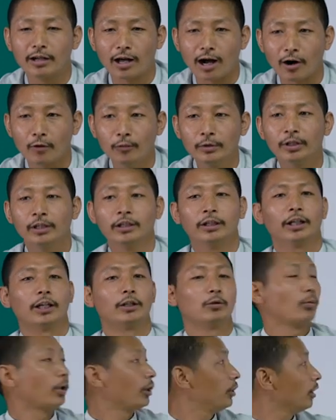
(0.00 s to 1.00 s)
now
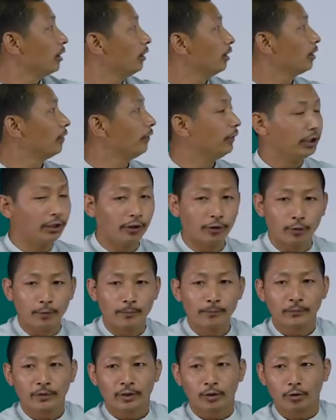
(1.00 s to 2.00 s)
and watching this video
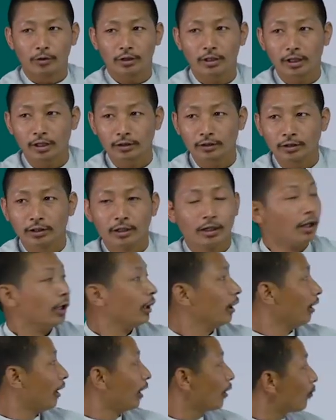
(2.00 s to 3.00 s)
or not.
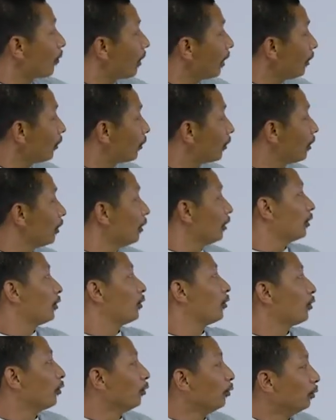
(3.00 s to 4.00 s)
Likewise,
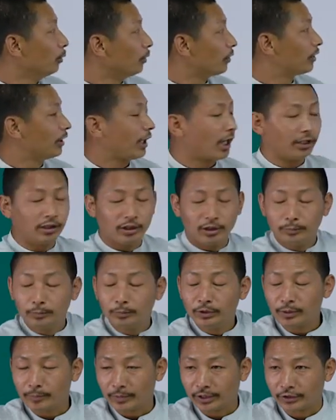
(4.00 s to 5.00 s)
tools and
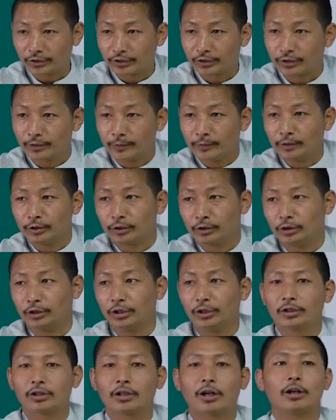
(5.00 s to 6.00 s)
implements.
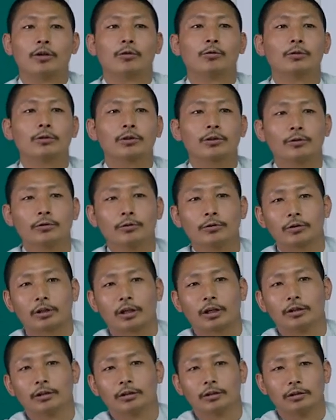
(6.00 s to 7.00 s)
These are
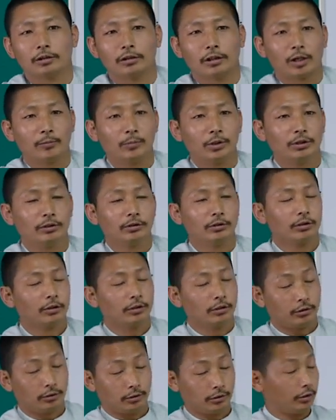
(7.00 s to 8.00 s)
also, uh, I
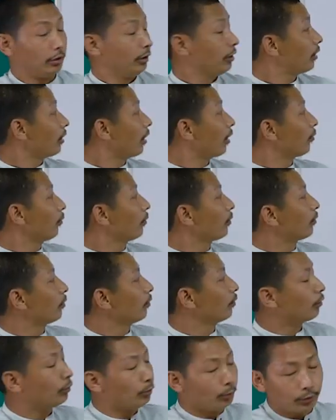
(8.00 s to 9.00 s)
mean, uh, these are
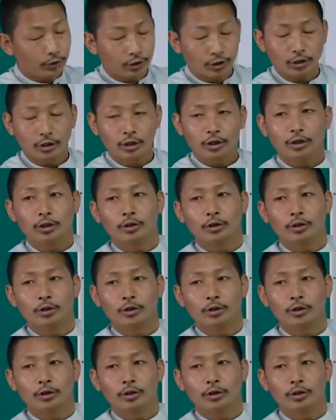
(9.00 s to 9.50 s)
also goods